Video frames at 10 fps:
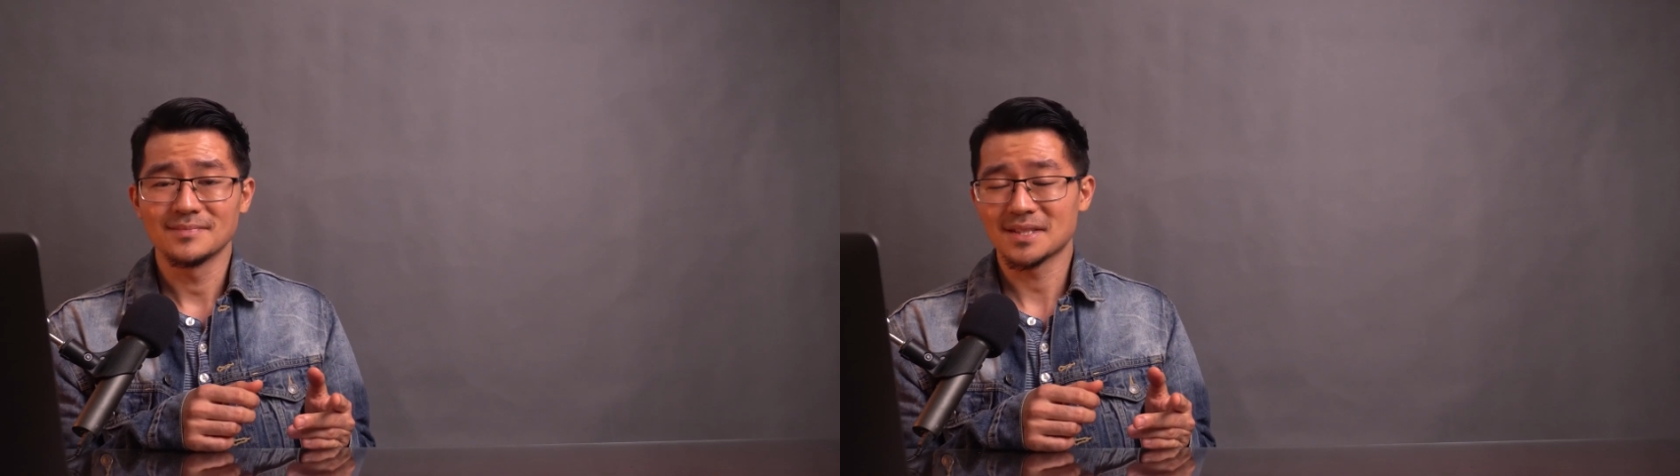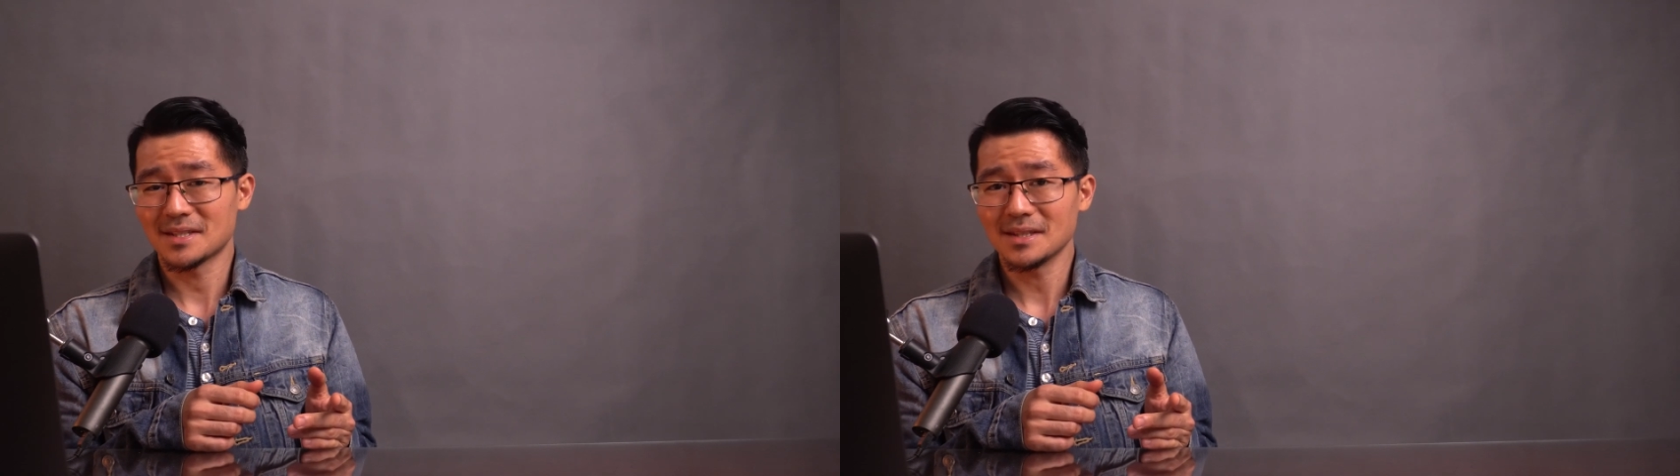
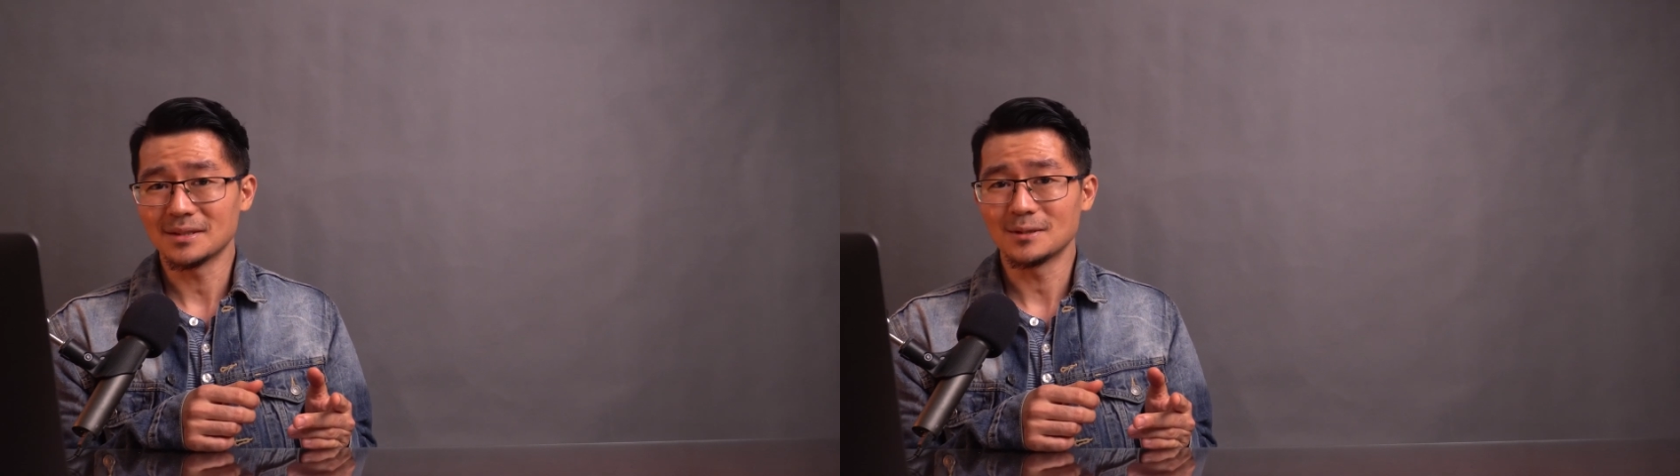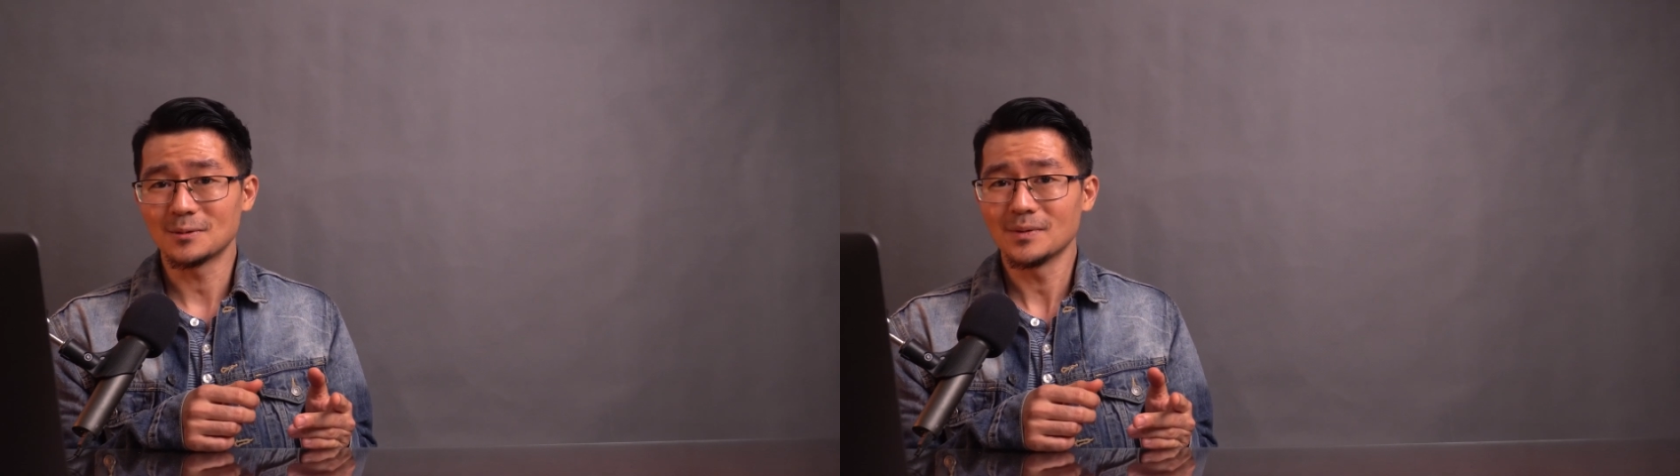
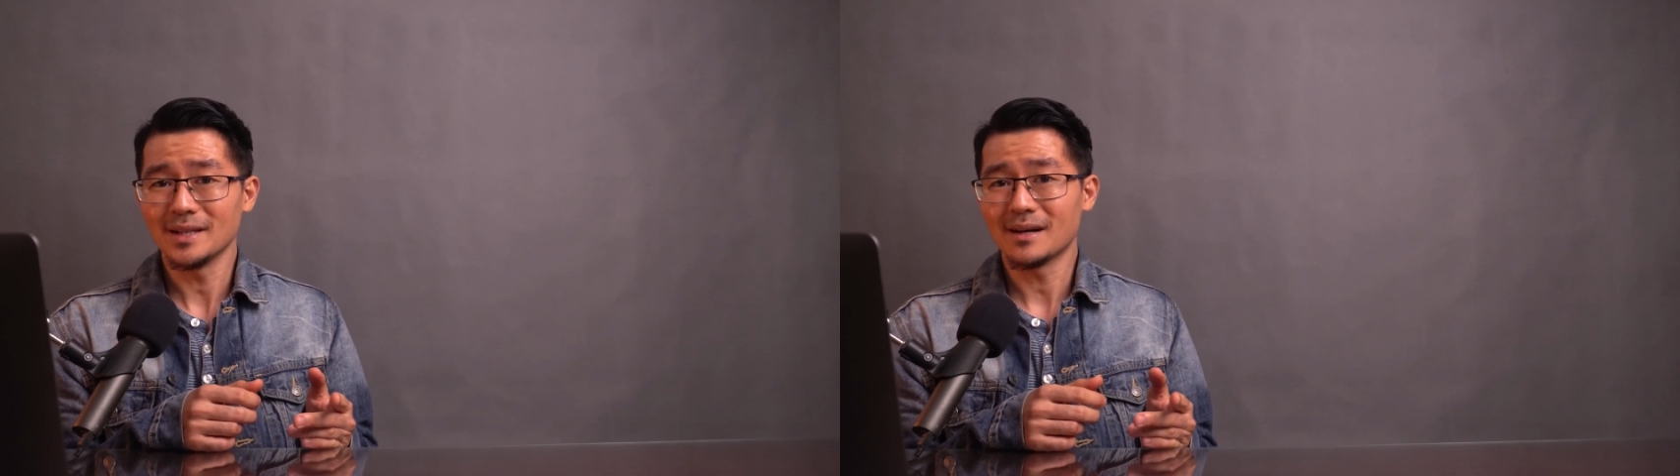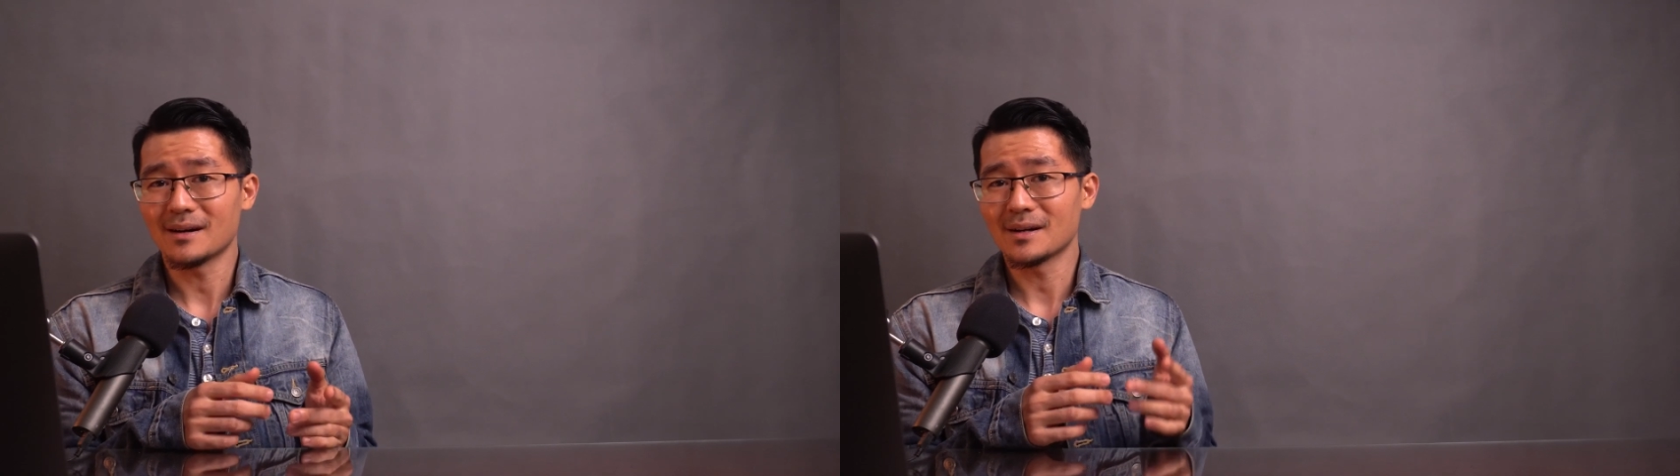Still,
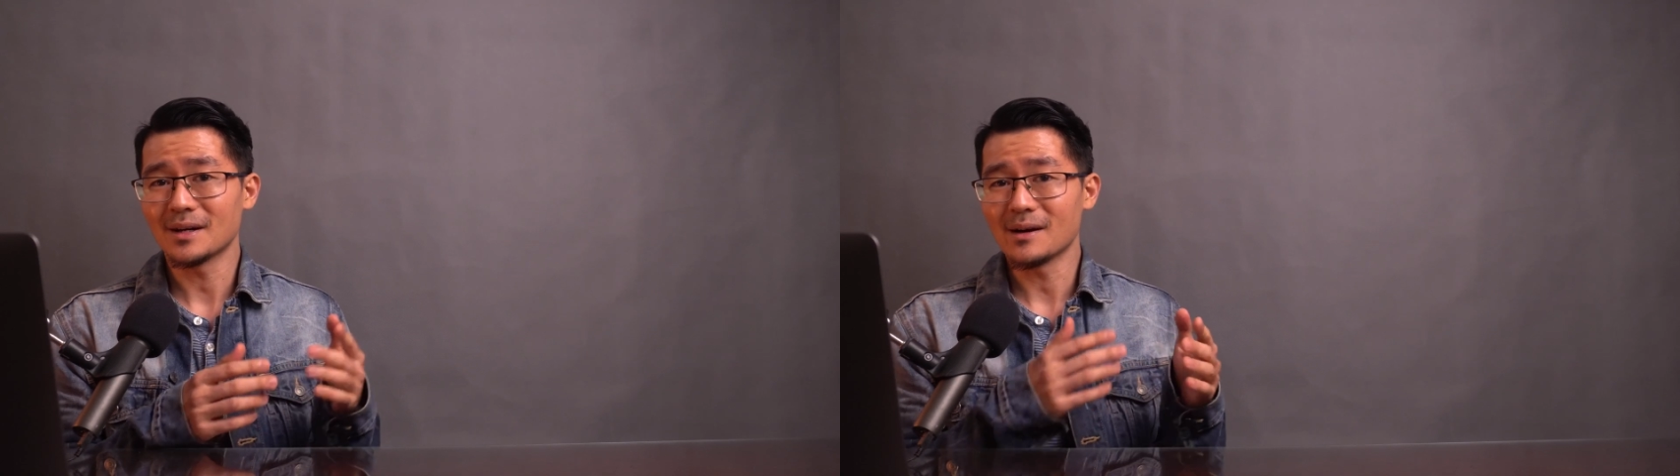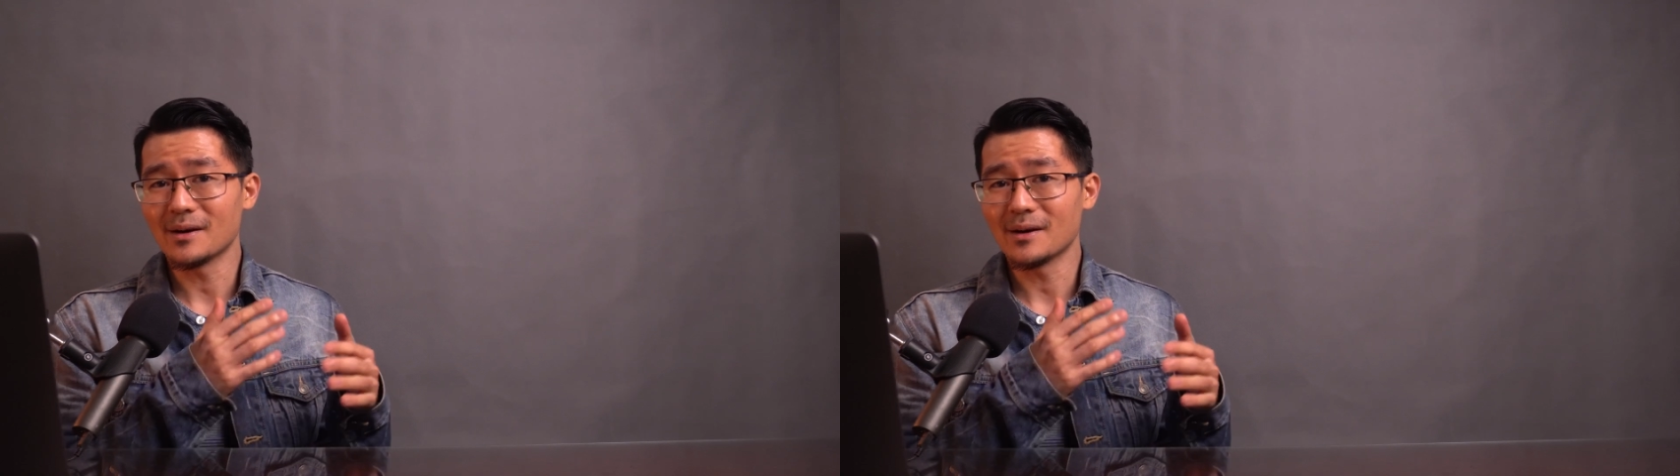we are